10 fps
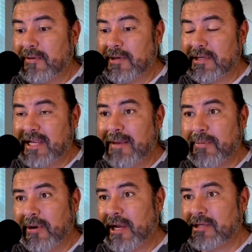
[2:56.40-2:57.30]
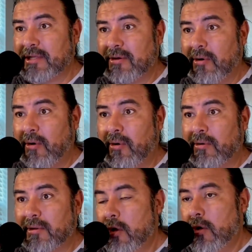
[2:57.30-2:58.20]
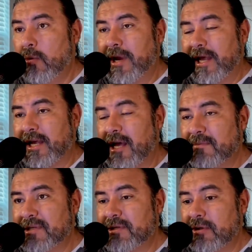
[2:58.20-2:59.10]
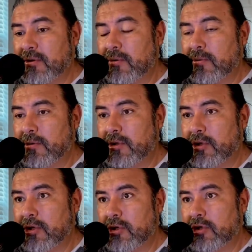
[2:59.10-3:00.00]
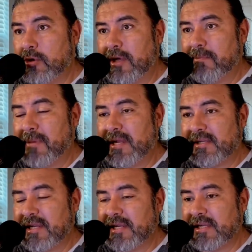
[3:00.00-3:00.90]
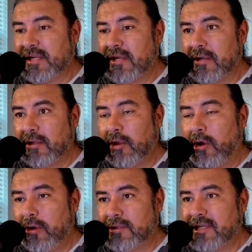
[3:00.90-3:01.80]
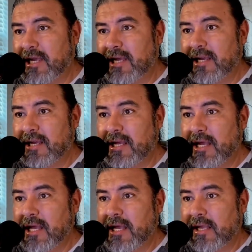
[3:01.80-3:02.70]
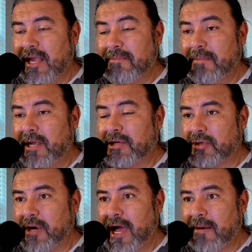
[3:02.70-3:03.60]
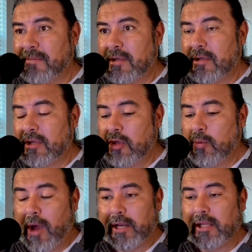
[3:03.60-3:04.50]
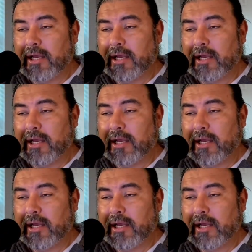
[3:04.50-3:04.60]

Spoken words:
deeper into the hole. When it comes to doing business, loyalty can be a trap. You want to look